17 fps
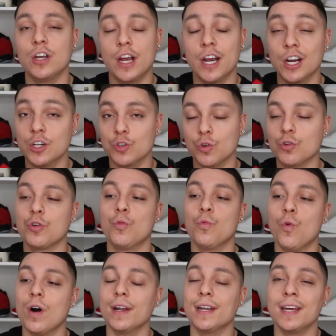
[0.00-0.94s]
Air Jordan
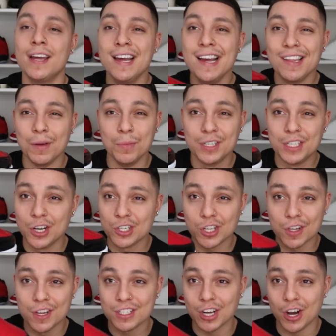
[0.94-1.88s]
one. The materials
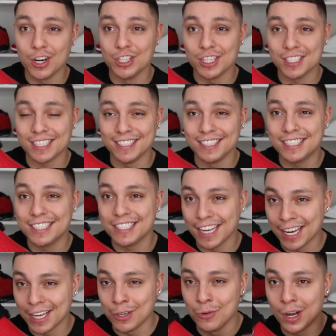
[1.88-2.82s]
on this are just
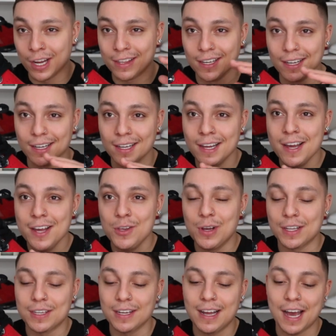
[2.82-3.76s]
insane. You got the
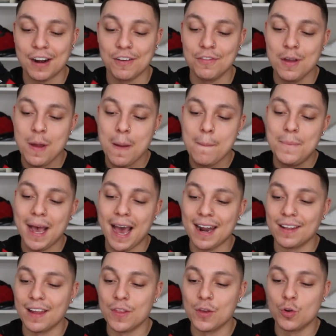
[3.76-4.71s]
you got the kind of
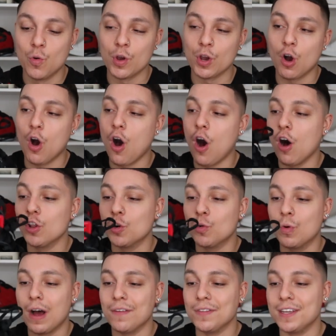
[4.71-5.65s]
patent leather going all
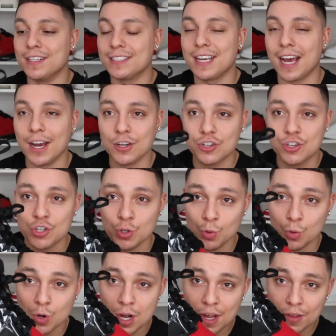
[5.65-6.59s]
around the entire
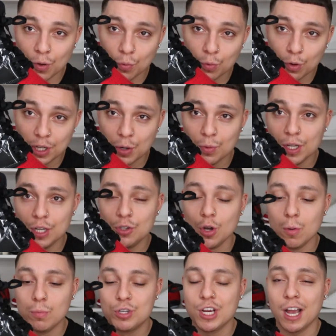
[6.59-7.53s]
shoe, the really really
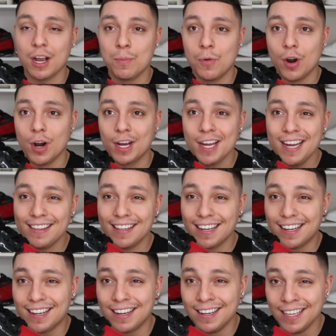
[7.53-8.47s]
dope check mark, the
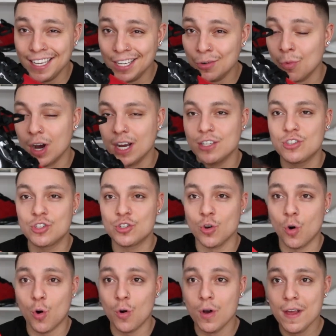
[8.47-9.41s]
clean white
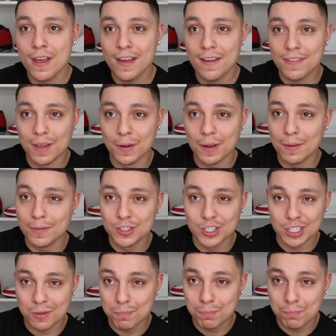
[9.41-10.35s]
sole, the
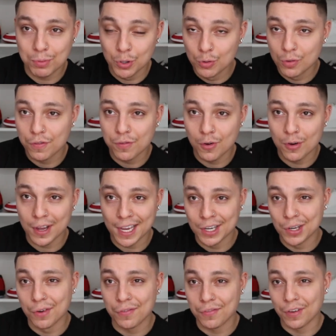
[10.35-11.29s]
just beautiful
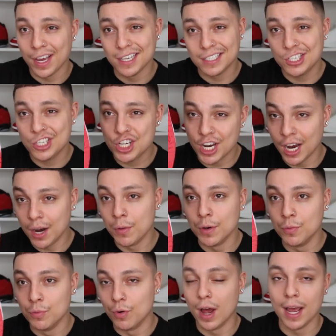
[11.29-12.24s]
in your face
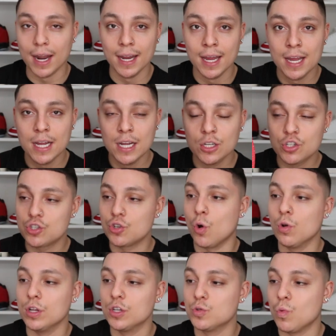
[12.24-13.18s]
cherry red
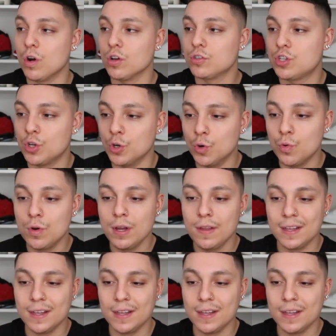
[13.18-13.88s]
sole as well too.